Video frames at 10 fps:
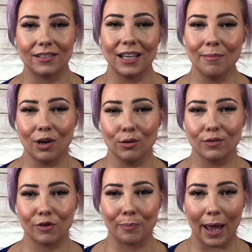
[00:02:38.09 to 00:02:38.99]
The same
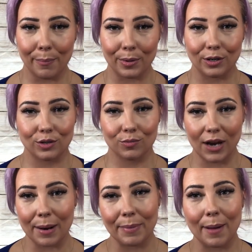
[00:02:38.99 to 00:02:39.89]
goes for peppers,
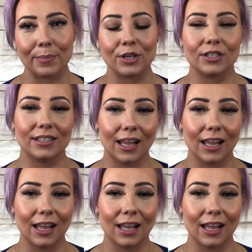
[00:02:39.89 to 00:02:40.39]
red peppers,